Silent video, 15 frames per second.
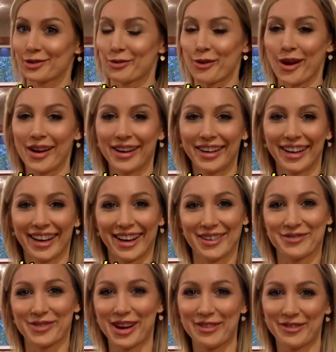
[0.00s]
of wine
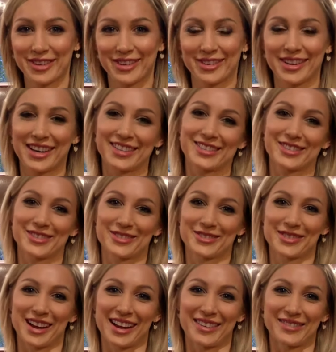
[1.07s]
and wait for your guests to
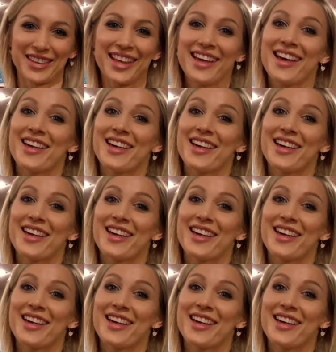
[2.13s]
arrive.